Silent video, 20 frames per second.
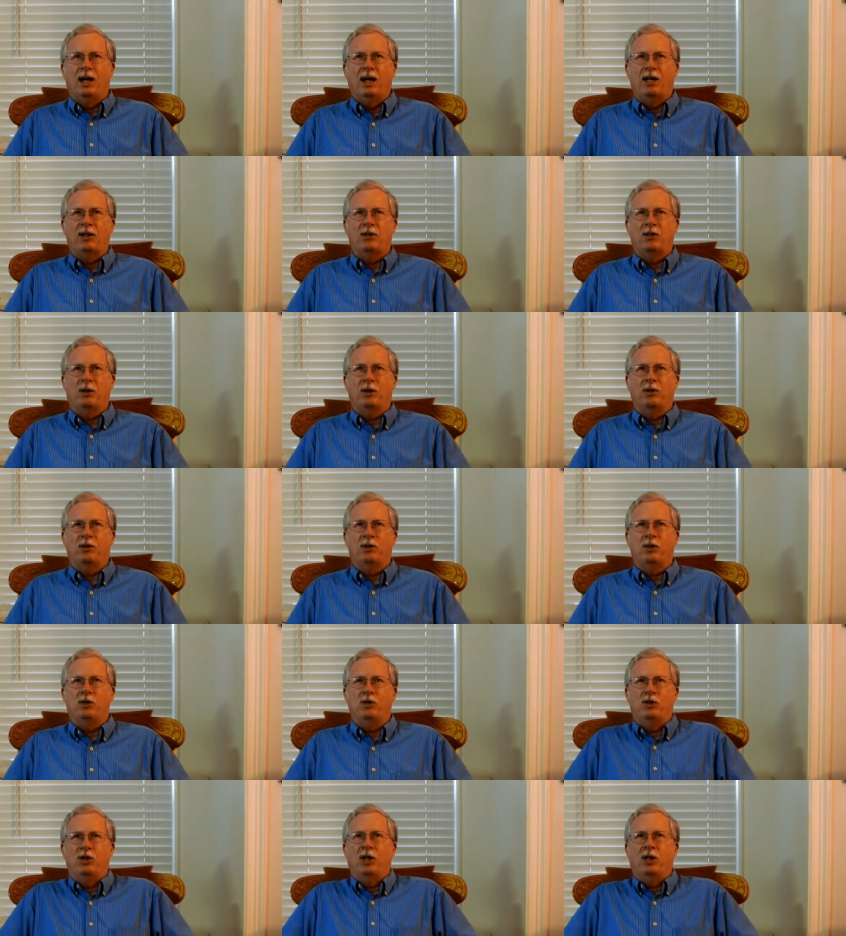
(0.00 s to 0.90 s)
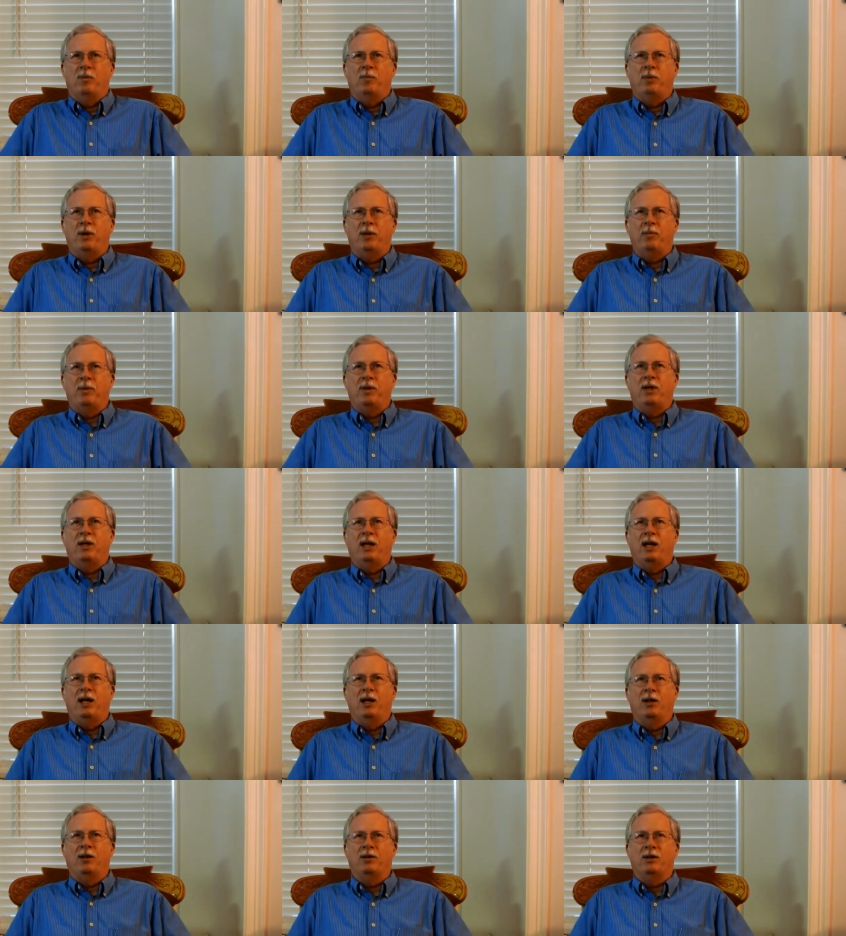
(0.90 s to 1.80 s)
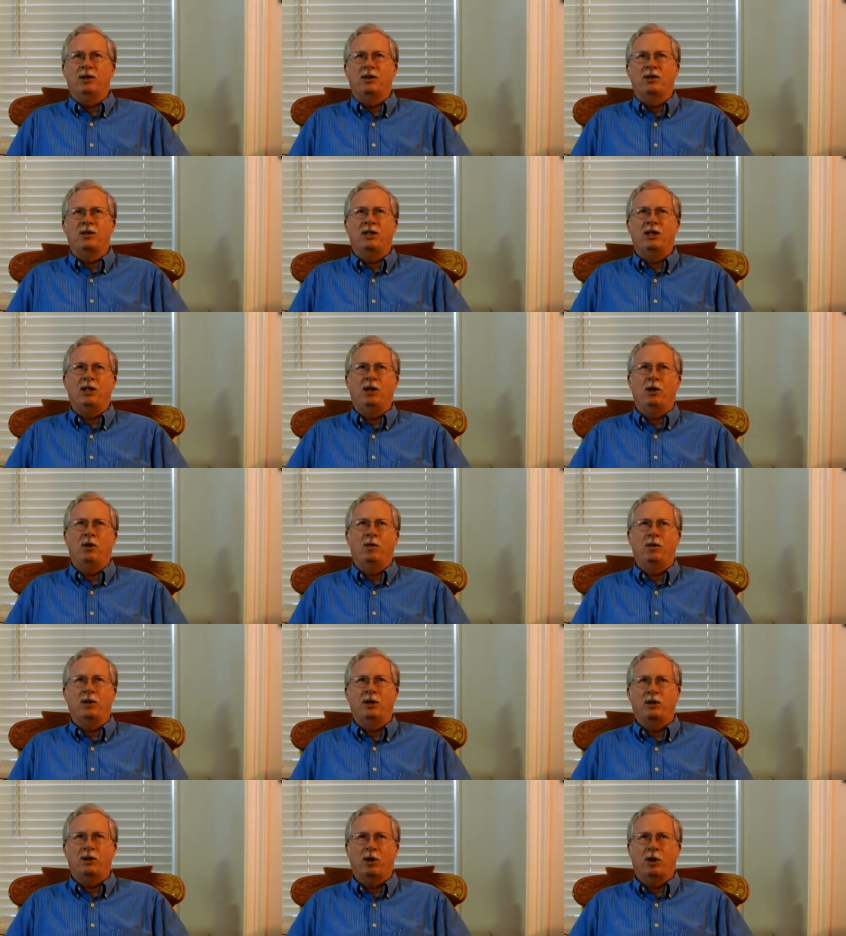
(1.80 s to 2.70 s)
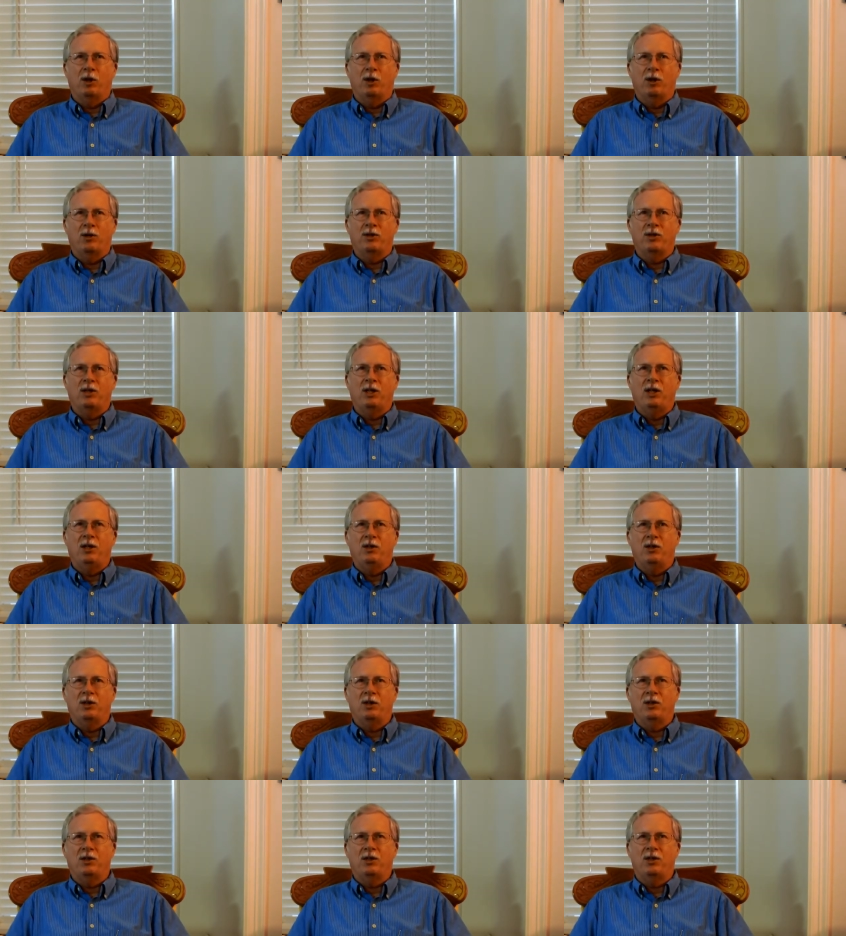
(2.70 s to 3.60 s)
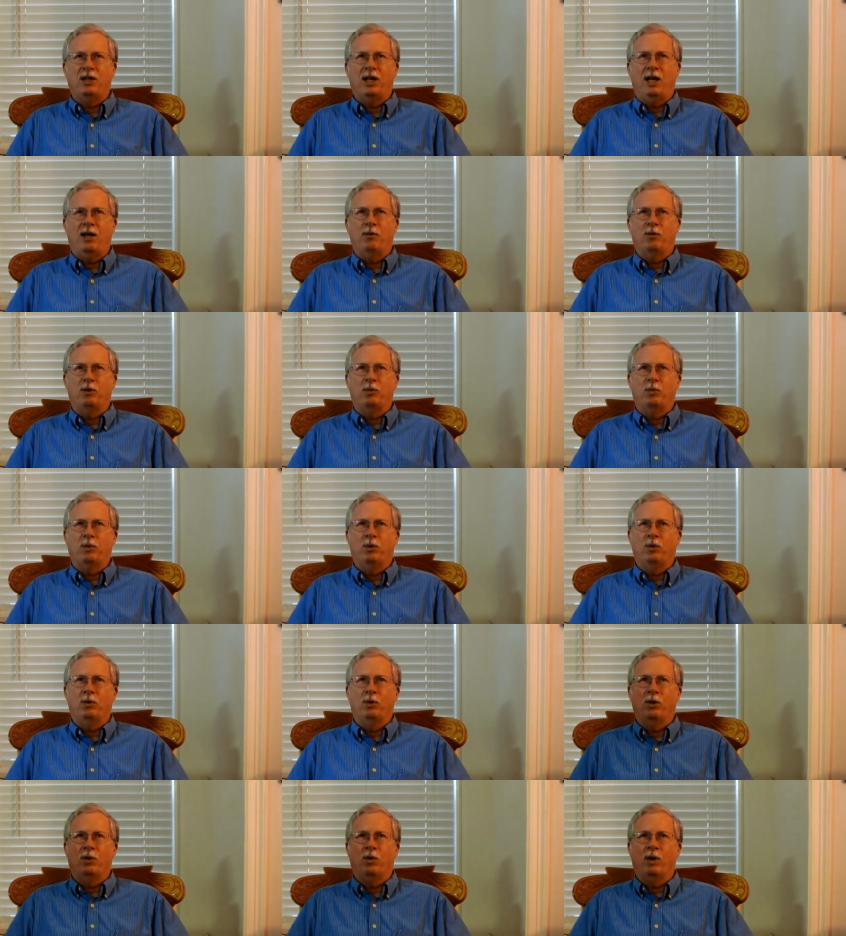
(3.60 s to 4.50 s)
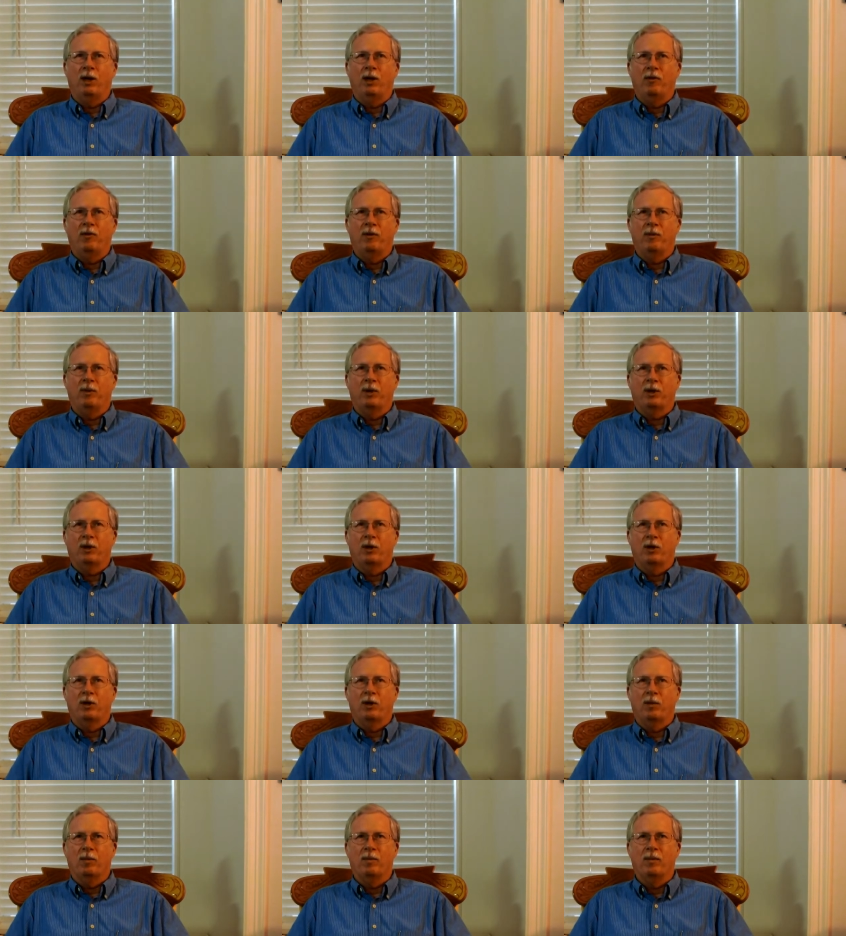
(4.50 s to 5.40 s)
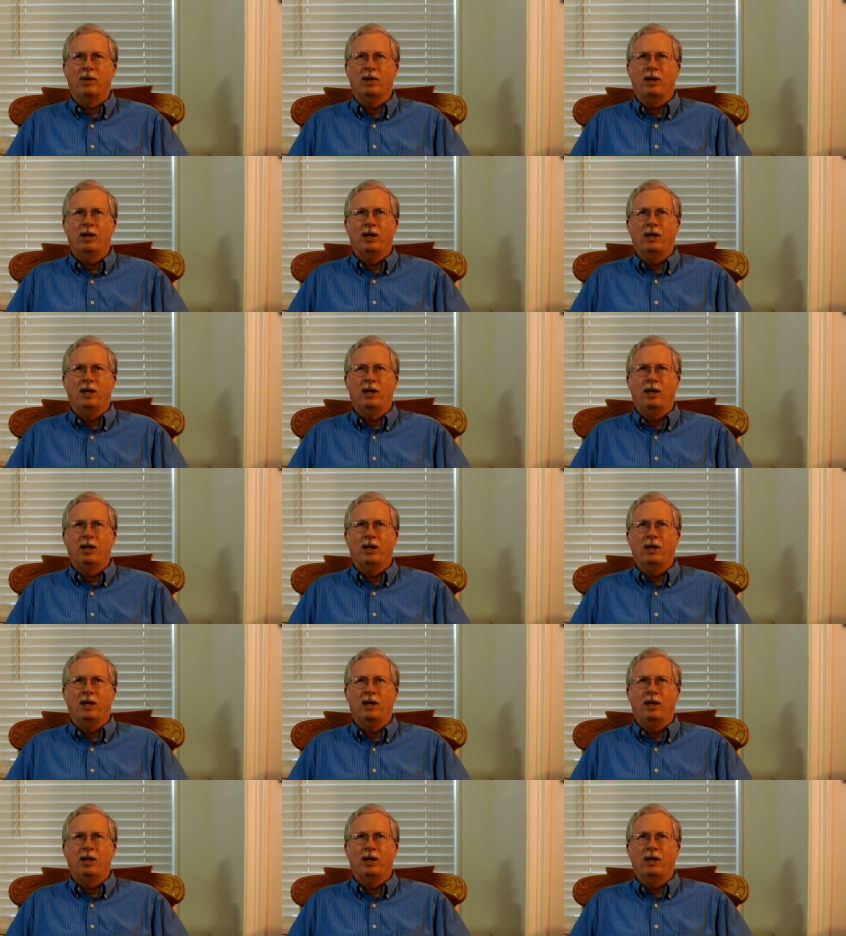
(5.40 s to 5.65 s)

I started to jump up and down to see over the tall seat just as Dad was pulling away from the curb.